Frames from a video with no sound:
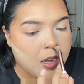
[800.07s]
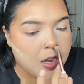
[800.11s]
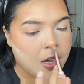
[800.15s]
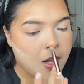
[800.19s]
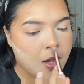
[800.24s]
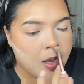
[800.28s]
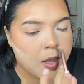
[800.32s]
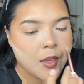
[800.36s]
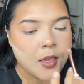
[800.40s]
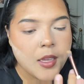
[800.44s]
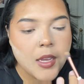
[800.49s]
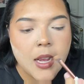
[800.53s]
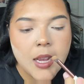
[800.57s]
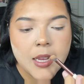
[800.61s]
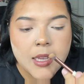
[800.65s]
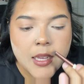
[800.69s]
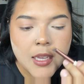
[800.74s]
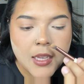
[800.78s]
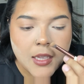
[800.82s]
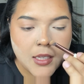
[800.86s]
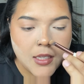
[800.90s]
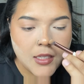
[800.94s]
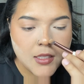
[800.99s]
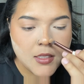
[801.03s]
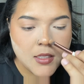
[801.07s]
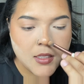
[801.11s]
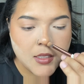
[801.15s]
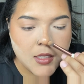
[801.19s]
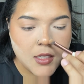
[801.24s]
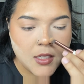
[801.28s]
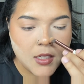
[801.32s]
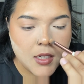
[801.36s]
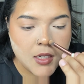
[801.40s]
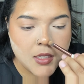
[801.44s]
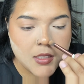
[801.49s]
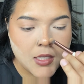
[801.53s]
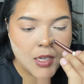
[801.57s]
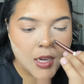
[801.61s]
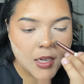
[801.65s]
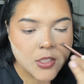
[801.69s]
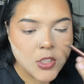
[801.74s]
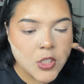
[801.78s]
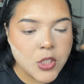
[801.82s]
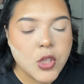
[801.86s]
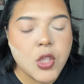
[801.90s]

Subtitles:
I get easily attached.